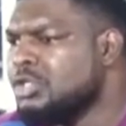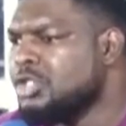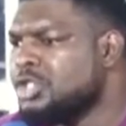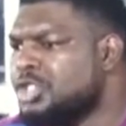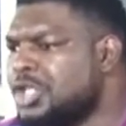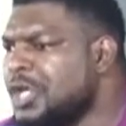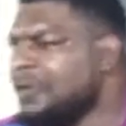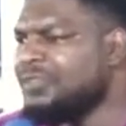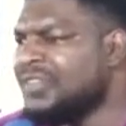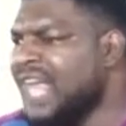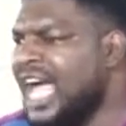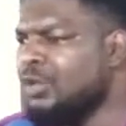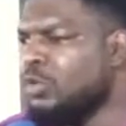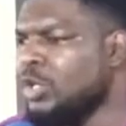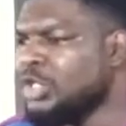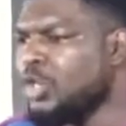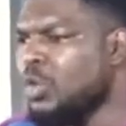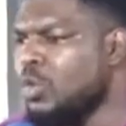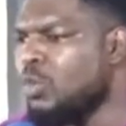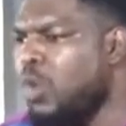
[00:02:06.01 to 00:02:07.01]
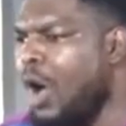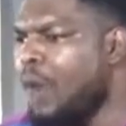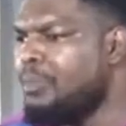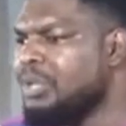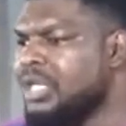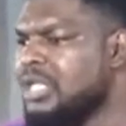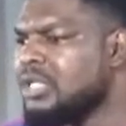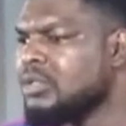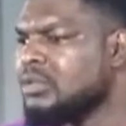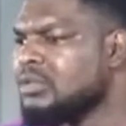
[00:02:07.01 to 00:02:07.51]
shifted with
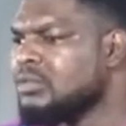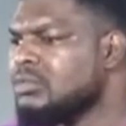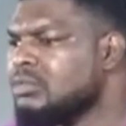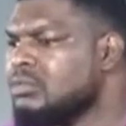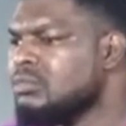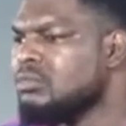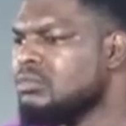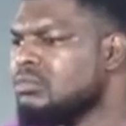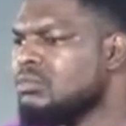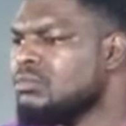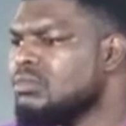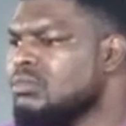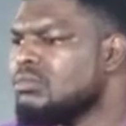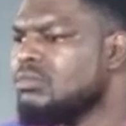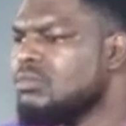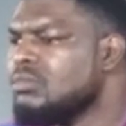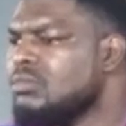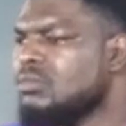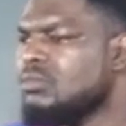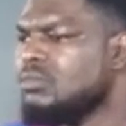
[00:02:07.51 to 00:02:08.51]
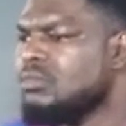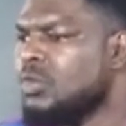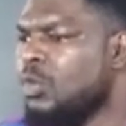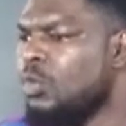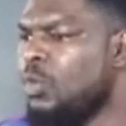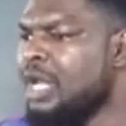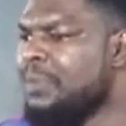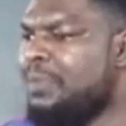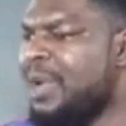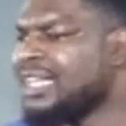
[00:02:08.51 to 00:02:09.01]
unkwobi,
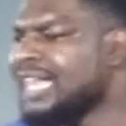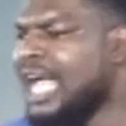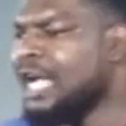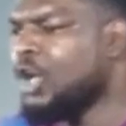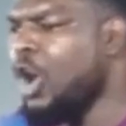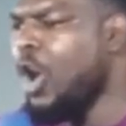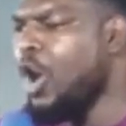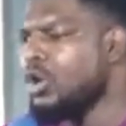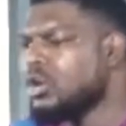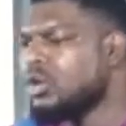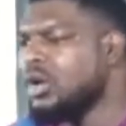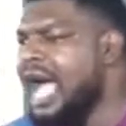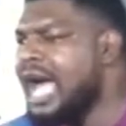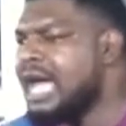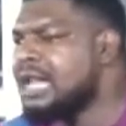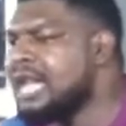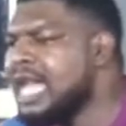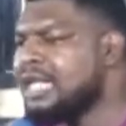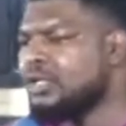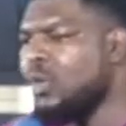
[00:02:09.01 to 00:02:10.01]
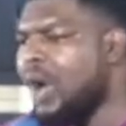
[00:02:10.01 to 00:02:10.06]
with better coke and red